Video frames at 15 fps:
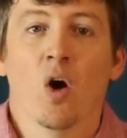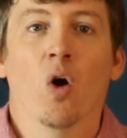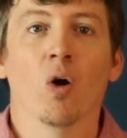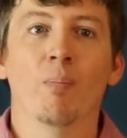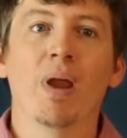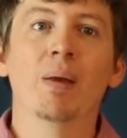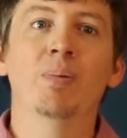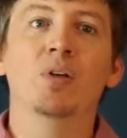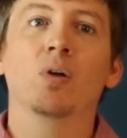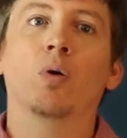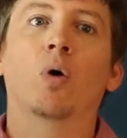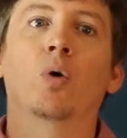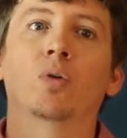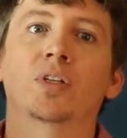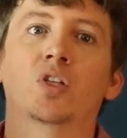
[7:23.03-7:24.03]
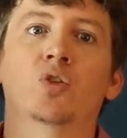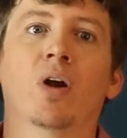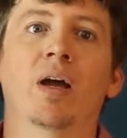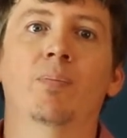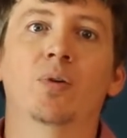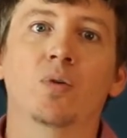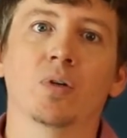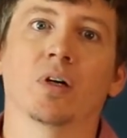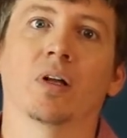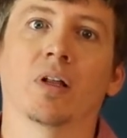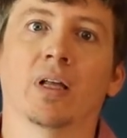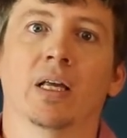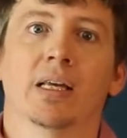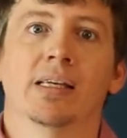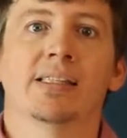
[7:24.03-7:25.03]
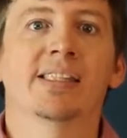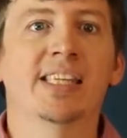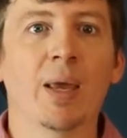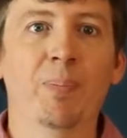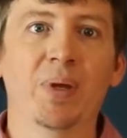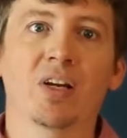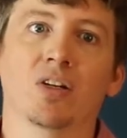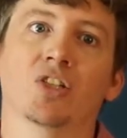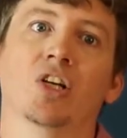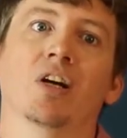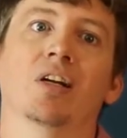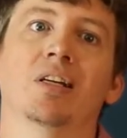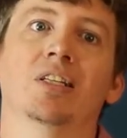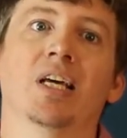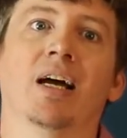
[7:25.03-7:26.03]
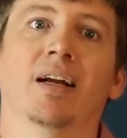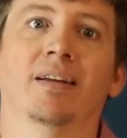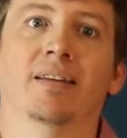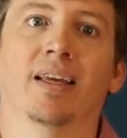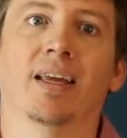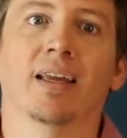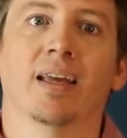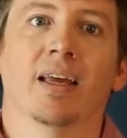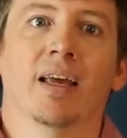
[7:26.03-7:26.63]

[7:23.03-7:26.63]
Or maybe you'll hold a tribunal, skipping your turn entirely,